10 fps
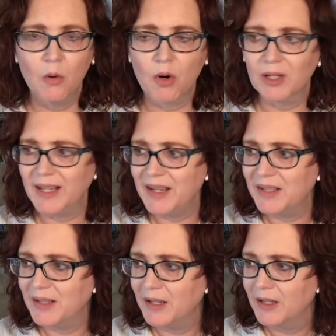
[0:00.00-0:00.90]
Or at
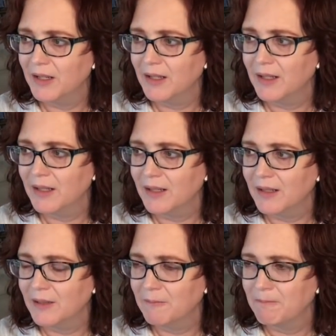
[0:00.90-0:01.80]
least
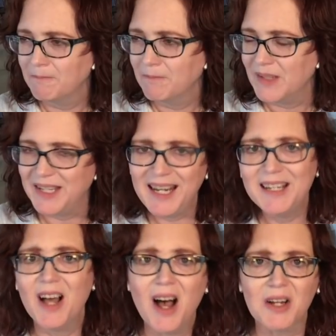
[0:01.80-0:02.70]

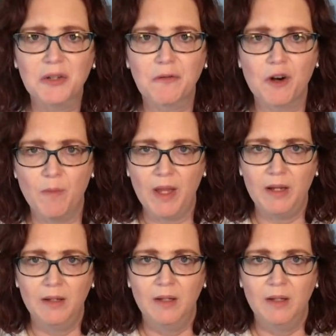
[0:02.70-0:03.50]
detox from it.